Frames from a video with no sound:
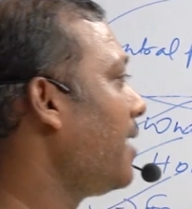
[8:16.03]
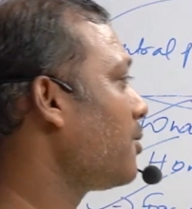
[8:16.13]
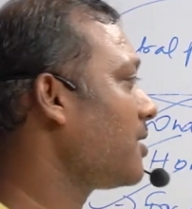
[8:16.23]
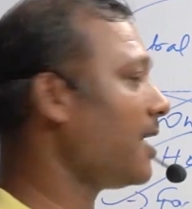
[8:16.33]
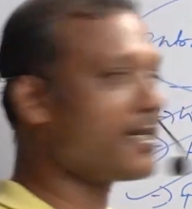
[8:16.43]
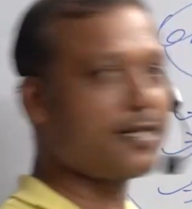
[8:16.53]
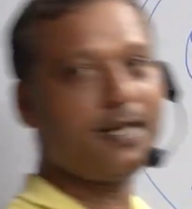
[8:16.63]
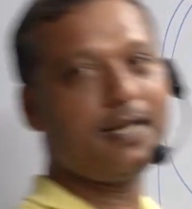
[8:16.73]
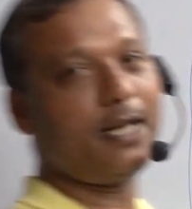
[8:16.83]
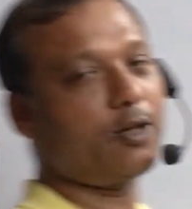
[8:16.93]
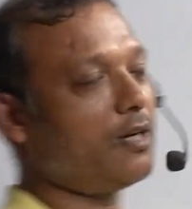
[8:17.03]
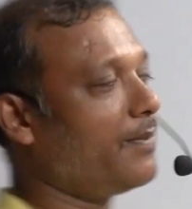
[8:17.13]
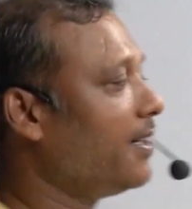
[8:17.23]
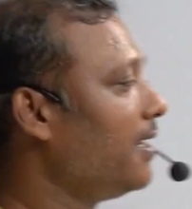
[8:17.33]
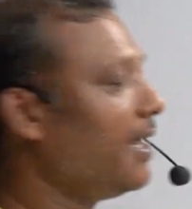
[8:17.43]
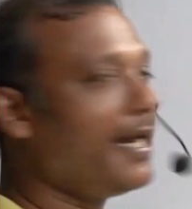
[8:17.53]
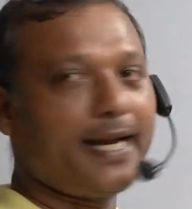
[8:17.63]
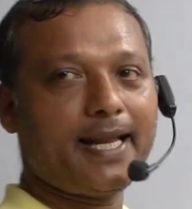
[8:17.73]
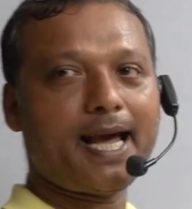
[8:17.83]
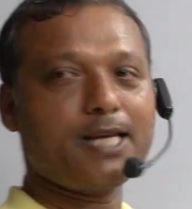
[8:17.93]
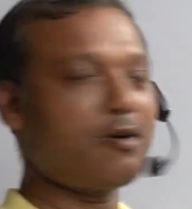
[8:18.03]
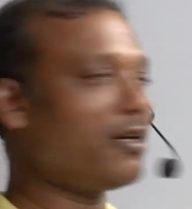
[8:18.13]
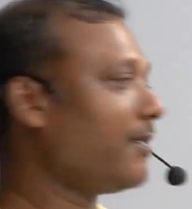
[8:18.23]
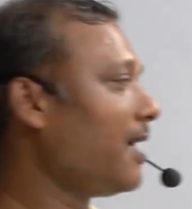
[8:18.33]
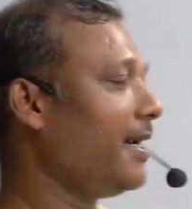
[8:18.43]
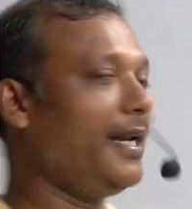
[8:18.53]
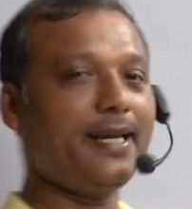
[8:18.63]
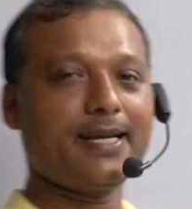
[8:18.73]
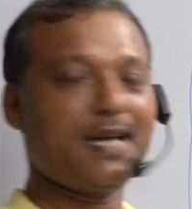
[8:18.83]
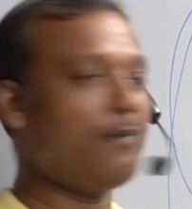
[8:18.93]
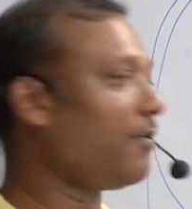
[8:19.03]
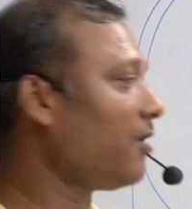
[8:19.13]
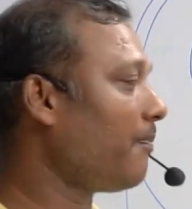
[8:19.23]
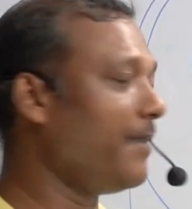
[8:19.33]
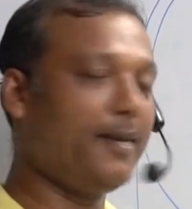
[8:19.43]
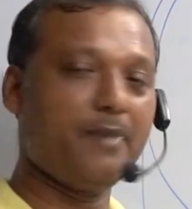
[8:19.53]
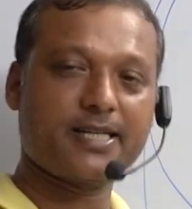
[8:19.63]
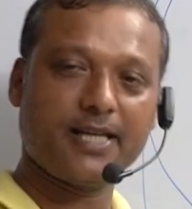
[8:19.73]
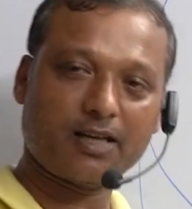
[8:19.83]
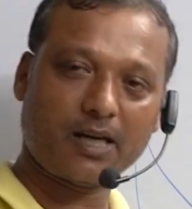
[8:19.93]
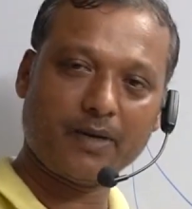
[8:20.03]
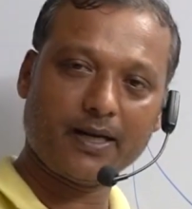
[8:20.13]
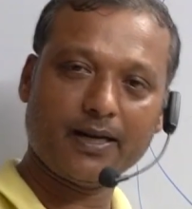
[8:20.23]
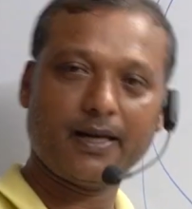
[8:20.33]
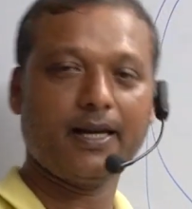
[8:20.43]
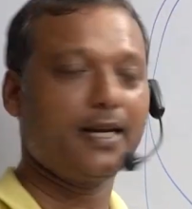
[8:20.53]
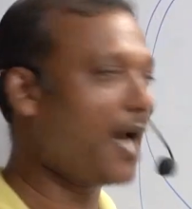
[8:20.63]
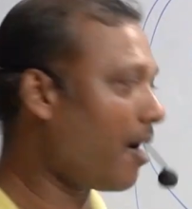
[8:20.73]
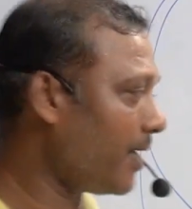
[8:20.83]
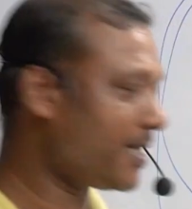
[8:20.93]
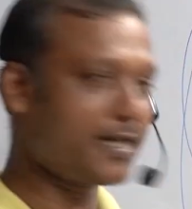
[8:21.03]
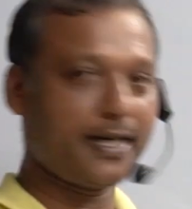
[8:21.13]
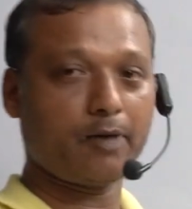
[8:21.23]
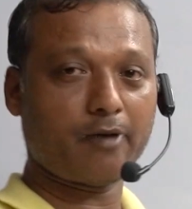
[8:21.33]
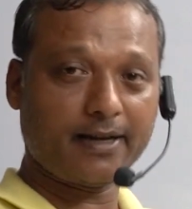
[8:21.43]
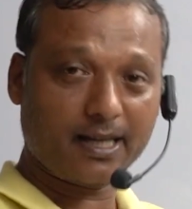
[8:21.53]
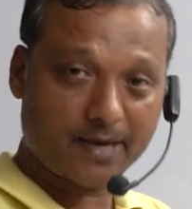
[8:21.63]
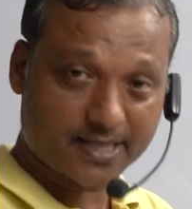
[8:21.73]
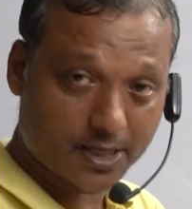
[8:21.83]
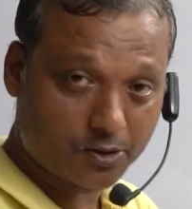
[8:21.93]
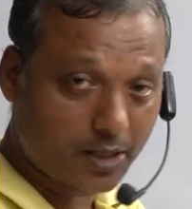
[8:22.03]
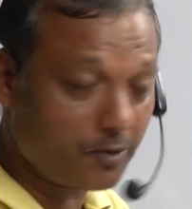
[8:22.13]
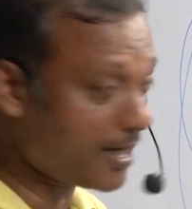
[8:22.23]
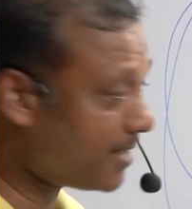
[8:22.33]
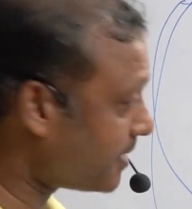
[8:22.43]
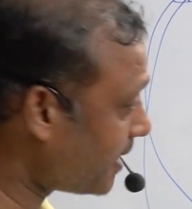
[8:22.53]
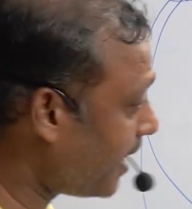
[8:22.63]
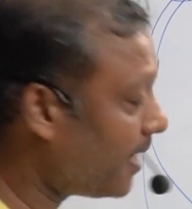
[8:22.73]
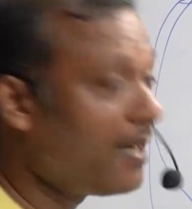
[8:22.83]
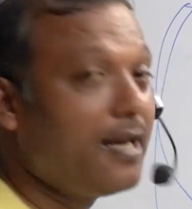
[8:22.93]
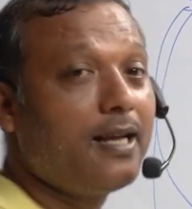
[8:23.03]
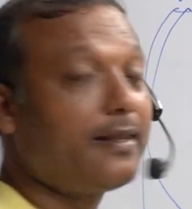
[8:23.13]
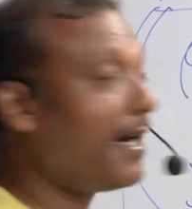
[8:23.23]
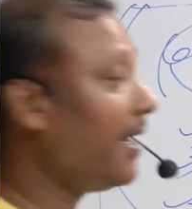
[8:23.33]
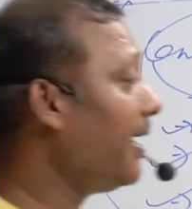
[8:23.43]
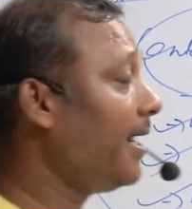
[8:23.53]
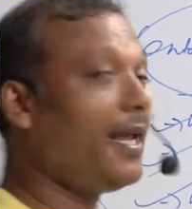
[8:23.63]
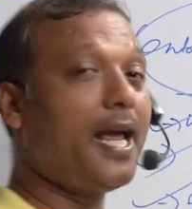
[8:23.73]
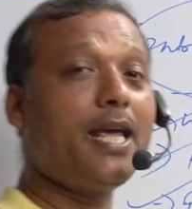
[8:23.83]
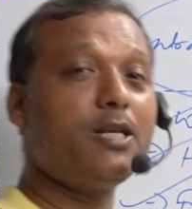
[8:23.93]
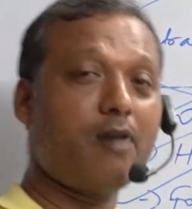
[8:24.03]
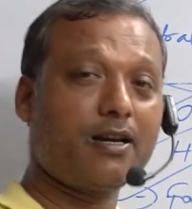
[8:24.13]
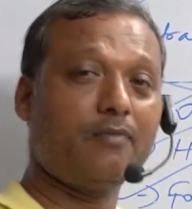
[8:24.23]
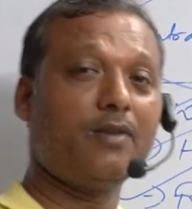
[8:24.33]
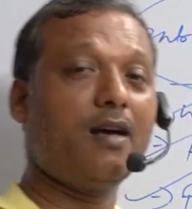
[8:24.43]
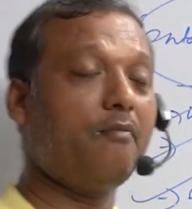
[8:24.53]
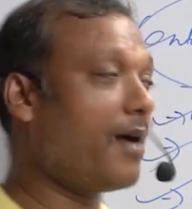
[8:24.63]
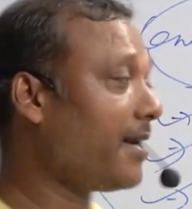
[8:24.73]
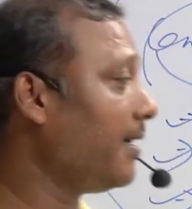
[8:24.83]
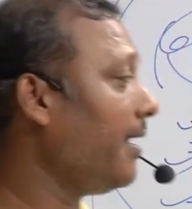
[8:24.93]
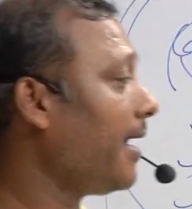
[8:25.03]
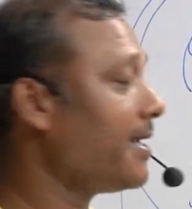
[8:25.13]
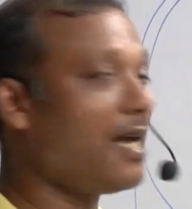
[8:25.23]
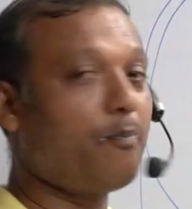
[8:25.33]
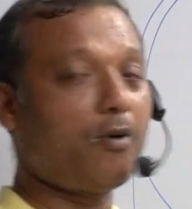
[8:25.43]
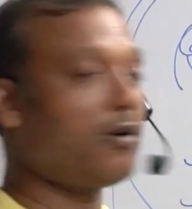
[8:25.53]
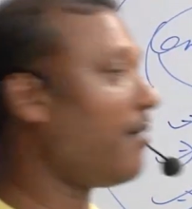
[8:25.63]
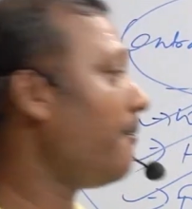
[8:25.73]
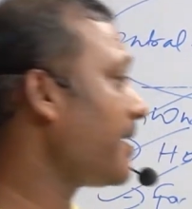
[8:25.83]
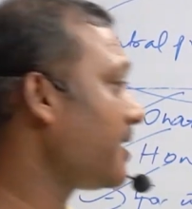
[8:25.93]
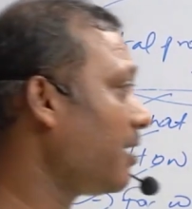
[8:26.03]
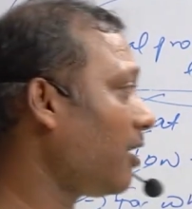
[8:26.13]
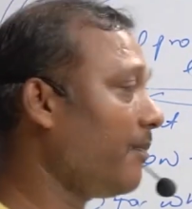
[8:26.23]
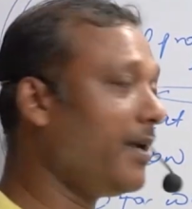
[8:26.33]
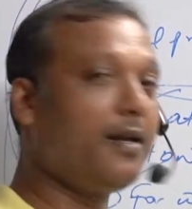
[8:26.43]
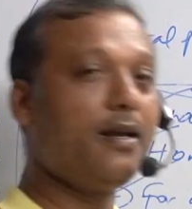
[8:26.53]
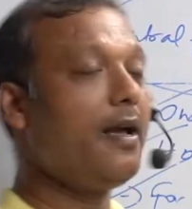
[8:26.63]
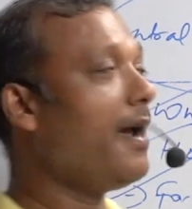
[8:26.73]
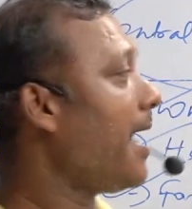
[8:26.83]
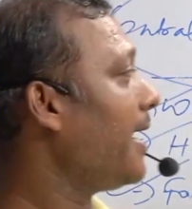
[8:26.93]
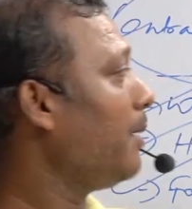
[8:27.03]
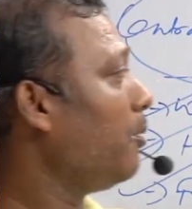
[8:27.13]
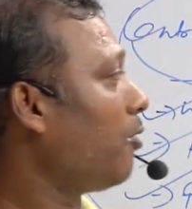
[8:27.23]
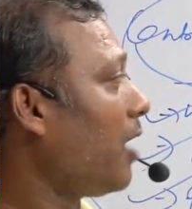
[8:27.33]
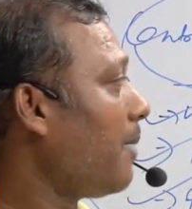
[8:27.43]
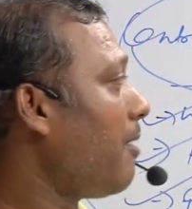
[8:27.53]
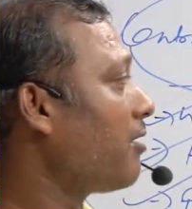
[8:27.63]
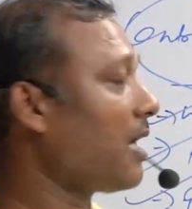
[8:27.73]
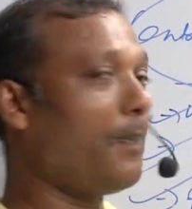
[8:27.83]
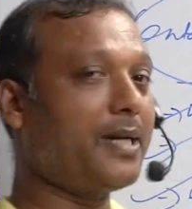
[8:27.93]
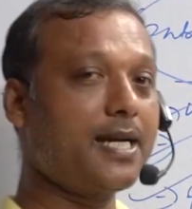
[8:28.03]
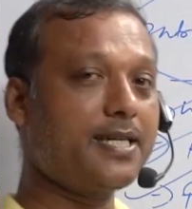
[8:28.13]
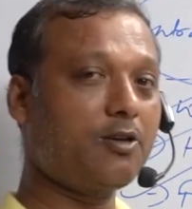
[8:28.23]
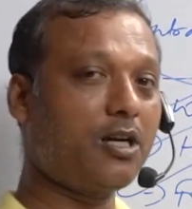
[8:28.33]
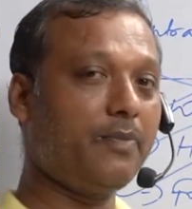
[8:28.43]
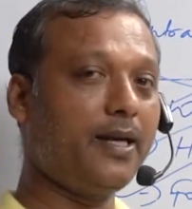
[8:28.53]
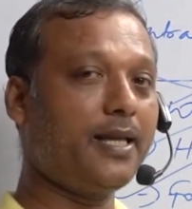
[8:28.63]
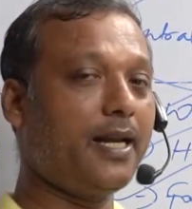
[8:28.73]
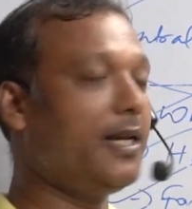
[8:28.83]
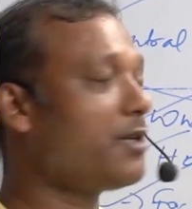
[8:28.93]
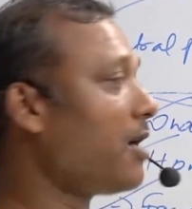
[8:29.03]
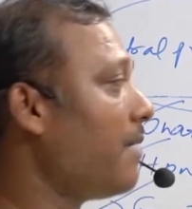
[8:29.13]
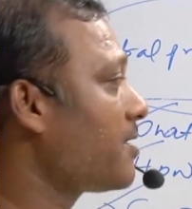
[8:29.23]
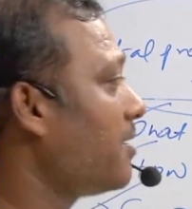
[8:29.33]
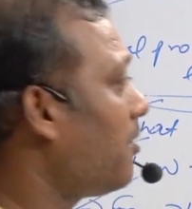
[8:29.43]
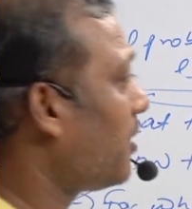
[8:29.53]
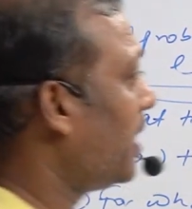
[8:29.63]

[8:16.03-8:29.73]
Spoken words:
socialist economy. India is one of the leading example of mixed economy. In nowadays, in 21st century, we can say that India is one of the burning example of mixed economy. And if you talk about capitalist economy, then it comes your